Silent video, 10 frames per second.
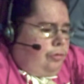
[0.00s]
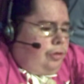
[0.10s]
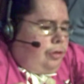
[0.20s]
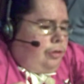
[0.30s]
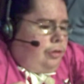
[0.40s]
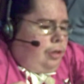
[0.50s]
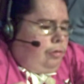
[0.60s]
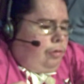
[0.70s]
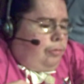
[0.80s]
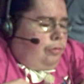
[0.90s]
Scott
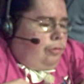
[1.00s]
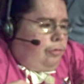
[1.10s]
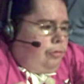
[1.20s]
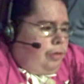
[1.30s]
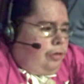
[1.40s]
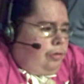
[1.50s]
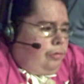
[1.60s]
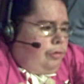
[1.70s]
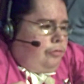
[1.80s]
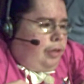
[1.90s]
Armstrong, who I thought
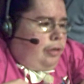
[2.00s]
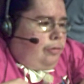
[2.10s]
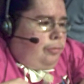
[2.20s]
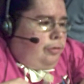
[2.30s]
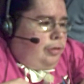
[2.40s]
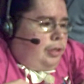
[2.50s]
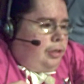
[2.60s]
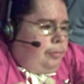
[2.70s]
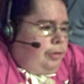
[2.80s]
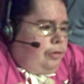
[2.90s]
was fired, but
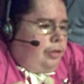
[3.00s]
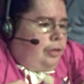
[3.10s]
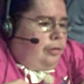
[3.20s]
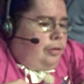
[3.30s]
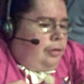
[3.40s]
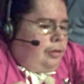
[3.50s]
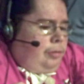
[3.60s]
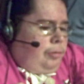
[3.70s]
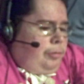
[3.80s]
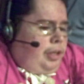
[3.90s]
apparently the
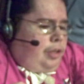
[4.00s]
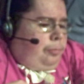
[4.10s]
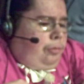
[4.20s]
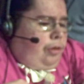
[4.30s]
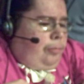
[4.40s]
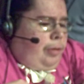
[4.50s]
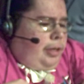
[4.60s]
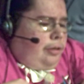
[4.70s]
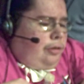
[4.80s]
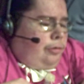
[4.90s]
McMahon's brought him back
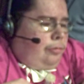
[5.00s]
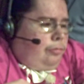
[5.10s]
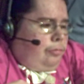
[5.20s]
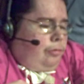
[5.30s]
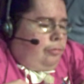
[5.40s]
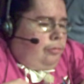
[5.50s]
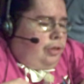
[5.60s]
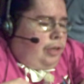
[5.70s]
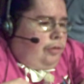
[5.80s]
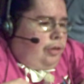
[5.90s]
to, well,
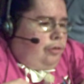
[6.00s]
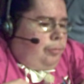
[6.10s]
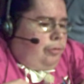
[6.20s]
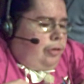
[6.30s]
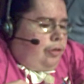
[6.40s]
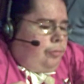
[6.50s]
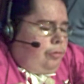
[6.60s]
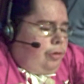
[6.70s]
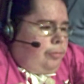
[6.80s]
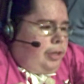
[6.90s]
Stephanie and Triple H brought
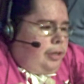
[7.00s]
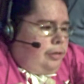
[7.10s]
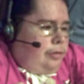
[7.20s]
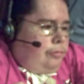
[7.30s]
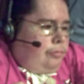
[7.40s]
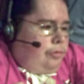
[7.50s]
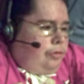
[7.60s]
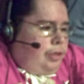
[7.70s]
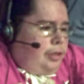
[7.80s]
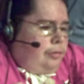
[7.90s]
him back to
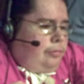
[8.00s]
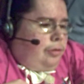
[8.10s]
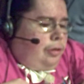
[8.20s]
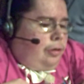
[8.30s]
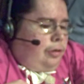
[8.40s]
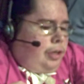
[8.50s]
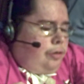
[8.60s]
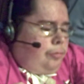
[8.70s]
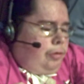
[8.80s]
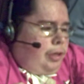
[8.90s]
cheat Daniel
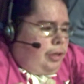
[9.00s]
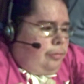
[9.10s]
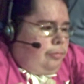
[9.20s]
Bryan.